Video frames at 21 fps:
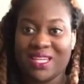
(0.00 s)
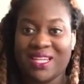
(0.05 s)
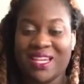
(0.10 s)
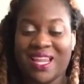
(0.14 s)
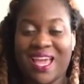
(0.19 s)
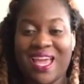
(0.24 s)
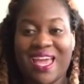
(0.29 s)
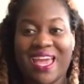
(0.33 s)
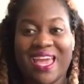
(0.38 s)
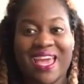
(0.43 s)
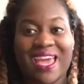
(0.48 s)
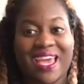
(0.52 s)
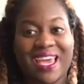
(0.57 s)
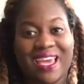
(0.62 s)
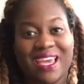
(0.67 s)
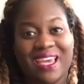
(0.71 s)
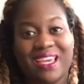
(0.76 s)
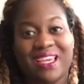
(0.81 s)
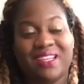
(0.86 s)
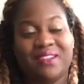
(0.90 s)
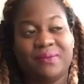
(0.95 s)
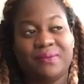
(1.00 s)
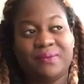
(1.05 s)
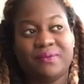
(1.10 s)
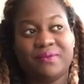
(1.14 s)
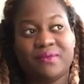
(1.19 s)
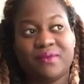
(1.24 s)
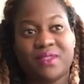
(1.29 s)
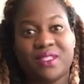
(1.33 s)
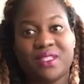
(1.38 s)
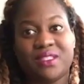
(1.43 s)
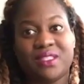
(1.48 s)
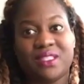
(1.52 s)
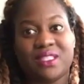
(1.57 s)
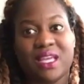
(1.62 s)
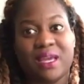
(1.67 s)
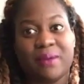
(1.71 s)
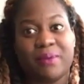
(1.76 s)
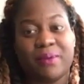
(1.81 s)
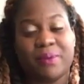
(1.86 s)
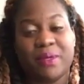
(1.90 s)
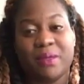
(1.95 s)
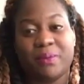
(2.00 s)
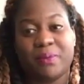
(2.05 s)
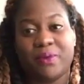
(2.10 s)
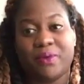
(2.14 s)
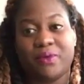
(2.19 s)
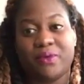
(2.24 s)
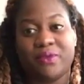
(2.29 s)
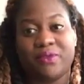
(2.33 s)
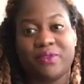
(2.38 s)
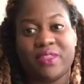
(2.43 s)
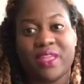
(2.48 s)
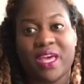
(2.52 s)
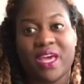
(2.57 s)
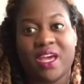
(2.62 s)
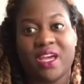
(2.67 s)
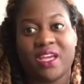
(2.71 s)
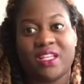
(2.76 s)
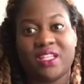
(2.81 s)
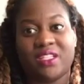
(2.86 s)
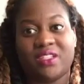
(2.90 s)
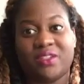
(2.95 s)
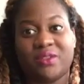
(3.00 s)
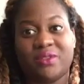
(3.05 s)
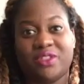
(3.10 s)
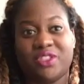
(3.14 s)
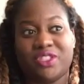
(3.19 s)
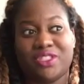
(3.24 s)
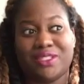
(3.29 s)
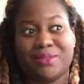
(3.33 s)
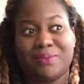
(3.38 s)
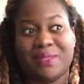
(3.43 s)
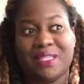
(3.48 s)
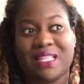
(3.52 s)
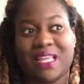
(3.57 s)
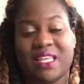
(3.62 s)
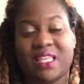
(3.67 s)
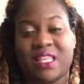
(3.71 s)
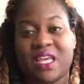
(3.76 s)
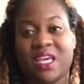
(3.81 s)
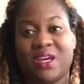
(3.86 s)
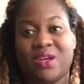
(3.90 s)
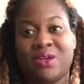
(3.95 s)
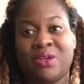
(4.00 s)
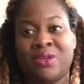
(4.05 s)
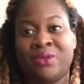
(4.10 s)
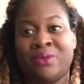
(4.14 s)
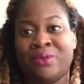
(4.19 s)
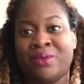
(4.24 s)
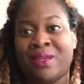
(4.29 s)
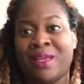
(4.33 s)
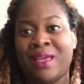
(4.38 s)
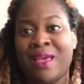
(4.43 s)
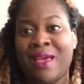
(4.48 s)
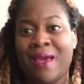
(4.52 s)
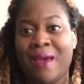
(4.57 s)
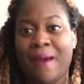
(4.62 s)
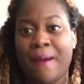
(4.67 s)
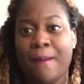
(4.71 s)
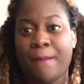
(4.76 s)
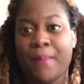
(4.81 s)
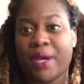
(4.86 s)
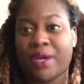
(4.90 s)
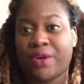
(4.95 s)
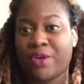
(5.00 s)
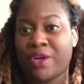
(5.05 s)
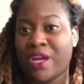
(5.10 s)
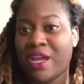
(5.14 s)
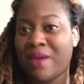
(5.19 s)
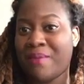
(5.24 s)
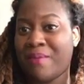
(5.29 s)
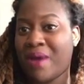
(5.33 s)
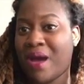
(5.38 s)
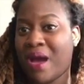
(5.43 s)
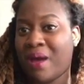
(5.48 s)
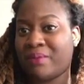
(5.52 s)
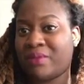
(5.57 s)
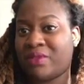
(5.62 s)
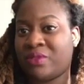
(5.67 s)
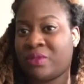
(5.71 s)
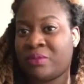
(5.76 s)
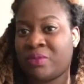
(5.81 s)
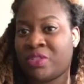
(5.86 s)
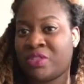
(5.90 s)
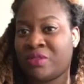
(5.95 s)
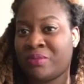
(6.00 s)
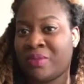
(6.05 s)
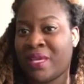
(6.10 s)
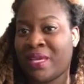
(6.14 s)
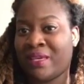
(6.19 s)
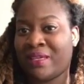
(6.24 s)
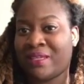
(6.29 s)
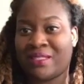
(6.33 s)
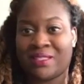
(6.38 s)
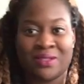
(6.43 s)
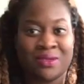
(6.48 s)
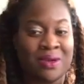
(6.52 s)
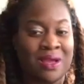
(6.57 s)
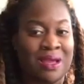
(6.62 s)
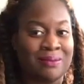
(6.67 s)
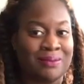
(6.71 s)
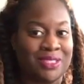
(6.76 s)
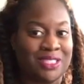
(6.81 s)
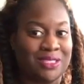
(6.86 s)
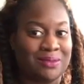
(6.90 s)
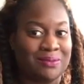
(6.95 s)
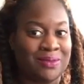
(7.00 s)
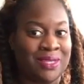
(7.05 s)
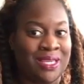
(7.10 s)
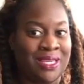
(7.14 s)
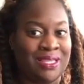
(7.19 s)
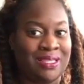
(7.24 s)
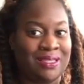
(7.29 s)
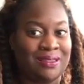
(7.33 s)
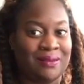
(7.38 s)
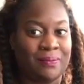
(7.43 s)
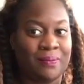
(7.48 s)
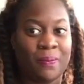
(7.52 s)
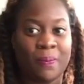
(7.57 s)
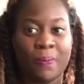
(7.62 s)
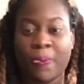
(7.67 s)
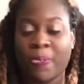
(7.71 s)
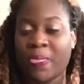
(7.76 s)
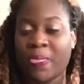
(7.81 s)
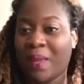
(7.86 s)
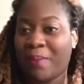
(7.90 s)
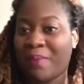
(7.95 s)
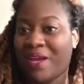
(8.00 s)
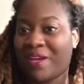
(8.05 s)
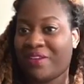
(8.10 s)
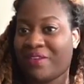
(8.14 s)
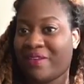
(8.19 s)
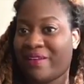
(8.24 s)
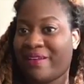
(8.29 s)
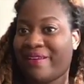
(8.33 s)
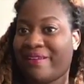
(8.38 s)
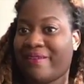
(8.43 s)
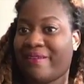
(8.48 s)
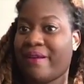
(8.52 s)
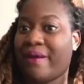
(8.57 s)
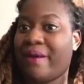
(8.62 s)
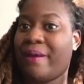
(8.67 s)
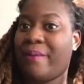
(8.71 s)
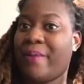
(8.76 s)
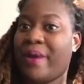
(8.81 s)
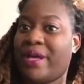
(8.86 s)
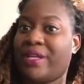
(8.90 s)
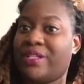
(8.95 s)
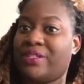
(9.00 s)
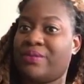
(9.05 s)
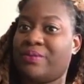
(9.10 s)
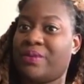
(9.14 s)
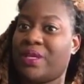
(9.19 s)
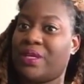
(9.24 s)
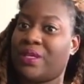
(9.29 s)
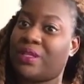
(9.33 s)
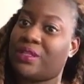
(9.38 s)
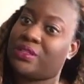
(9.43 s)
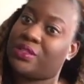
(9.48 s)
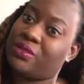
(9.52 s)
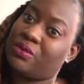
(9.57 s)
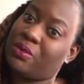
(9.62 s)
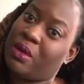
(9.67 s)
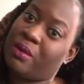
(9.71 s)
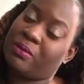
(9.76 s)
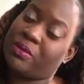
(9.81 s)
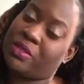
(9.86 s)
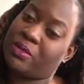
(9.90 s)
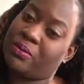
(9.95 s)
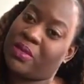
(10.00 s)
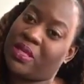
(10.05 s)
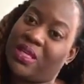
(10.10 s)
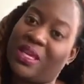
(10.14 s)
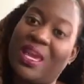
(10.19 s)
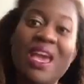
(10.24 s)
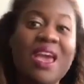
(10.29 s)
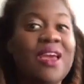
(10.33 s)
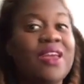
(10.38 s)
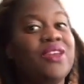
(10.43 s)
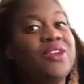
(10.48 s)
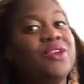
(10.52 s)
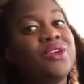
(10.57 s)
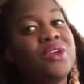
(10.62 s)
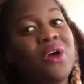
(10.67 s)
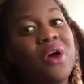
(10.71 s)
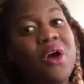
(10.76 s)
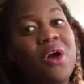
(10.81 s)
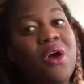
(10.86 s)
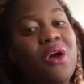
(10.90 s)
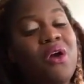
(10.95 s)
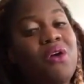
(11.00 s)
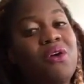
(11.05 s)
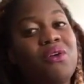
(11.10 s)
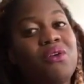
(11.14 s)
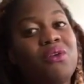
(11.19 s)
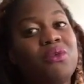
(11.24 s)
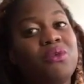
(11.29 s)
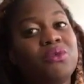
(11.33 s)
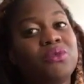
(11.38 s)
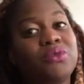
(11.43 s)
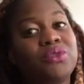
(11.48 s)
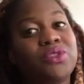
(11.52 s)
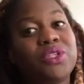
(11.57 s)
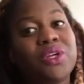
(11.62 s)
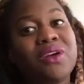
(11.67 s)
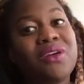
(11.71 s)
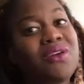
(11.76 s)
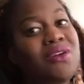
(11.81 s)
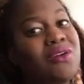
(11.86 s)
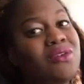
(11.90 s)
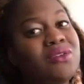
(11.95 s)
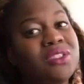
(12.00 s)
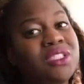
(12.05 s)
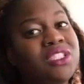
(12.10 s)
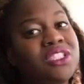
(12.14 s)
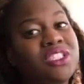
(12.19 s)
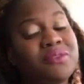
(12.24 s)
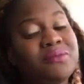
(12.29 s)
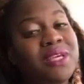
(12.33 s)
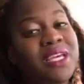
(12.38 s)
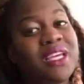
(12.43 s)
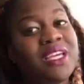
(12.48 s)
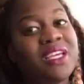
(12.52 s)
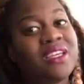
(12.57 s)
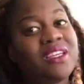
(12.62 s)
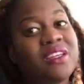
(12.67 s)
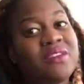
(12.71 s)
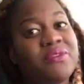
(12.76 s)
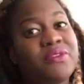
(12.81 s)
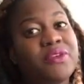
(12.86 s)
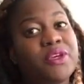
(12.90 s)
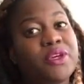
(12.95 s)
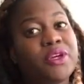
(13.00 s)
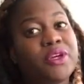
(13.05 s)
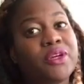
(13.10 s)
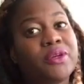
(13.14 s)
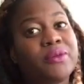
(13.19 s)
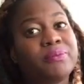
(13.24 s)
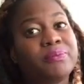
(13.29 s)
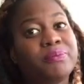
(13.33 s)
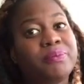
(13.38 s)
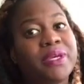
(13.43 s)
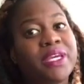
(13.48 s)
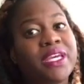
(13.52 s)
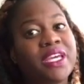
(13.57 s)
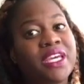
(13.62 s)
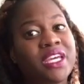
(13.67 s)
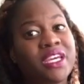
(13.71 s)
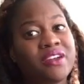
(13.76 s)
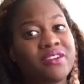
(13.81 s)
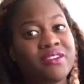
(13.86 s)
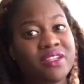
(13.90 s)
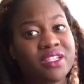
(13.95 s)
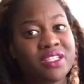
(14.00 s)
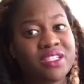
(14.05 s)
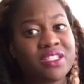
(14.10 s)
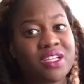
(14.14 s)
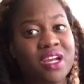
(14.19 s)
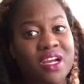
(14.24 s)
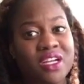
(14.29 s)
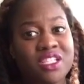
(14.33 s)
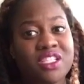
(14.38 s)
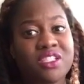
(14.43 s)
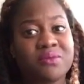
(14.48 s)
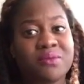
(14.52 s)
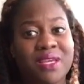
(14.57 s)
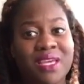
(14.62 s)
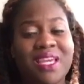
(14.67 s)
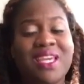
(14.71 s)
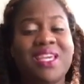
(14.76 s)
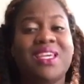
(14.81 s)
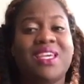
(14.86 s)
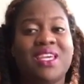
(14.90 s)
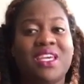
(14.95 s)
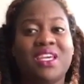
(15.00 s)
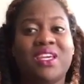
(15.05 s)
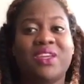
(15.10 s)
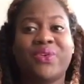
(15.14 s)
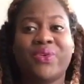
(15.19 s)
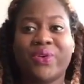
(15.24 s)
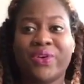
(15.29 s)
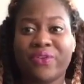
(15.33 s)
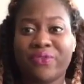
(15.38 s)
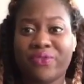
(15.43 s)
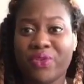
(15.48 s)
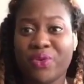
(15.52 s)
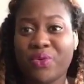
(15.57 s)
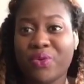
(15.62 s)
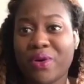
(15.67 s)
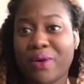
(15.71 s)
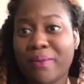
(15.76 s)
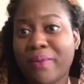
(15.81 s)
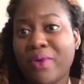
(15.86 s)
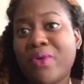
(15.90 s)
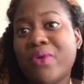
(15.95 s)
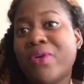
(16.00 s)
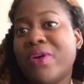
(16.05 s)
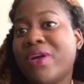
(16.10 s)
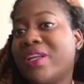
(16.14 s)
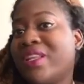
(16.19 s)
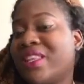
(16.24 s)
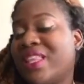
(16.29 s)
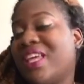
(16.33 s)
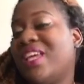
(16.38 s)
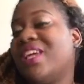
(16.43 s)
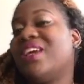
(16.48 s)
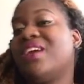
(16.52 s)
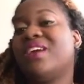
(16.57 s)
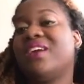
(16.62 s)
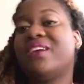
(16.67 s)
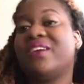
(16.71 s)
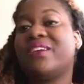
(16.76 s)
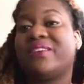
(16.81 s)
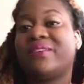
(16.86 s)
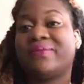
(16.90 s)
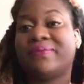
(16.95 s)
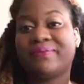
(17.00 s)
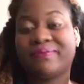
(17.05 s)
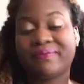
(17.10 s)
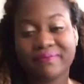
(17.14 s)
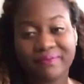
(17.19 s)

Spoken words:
And I hate the type of people that just be like that. Oh, my grandmom's from Jamaica, so I'm Jamaican. My great-grandma Jamaican, so I'm Jamaican. No, you're only Jamaican if your parents are Jamaican or if you were born there.